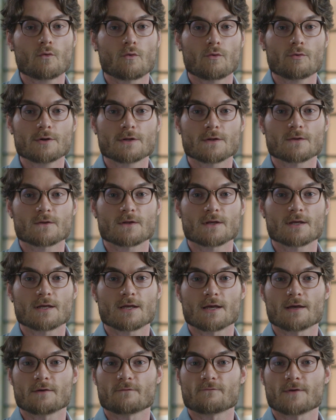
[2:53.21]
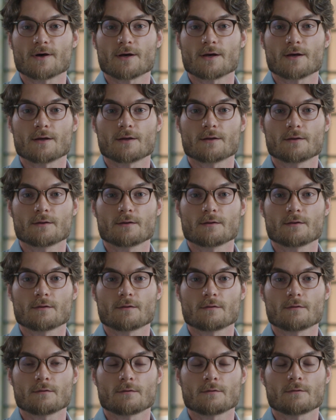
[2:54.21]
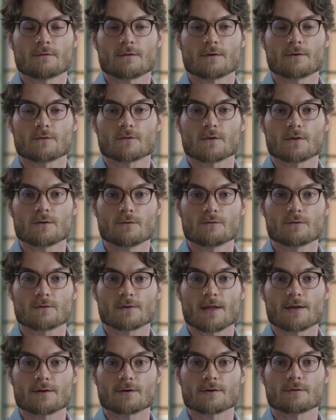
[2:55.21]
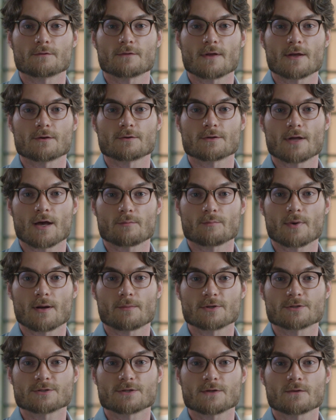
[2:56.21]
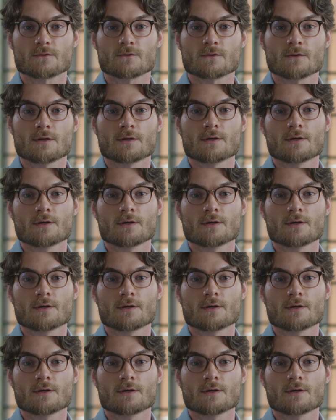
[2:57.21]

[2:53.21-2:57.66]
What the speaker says: or to see if there is a newsletter that your town publishes.